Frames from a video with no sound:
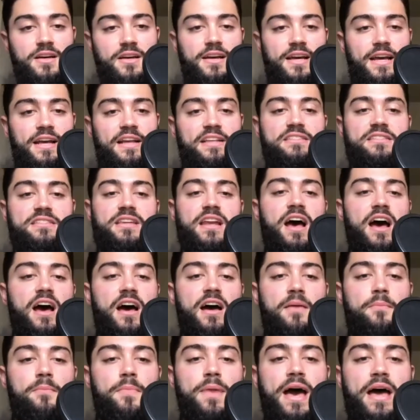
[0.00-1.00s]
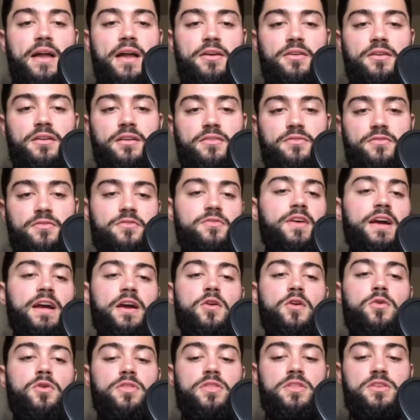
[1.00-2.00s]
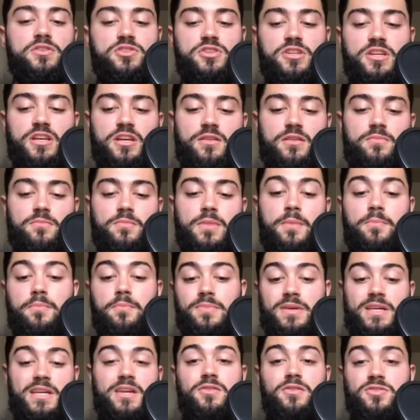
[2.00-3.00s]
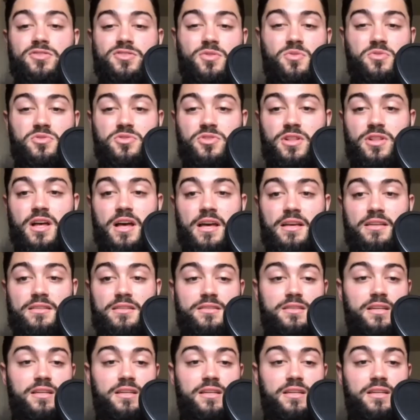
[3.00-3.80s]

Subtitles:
It's not a matter of, if I go to the gym, I'm here to socialize.